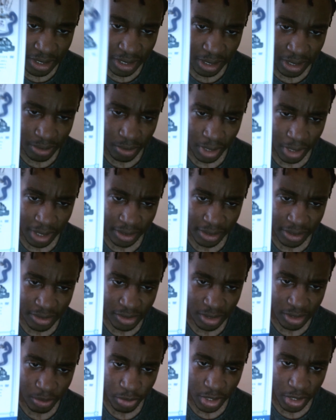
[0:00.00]
I don't know how good it's
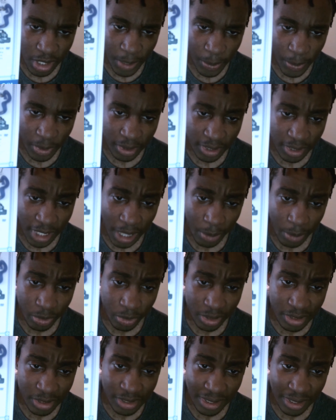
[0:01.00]
going to pick up on the camera,
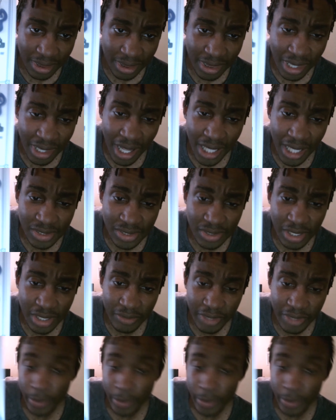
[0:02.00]
but there's a lot of stuff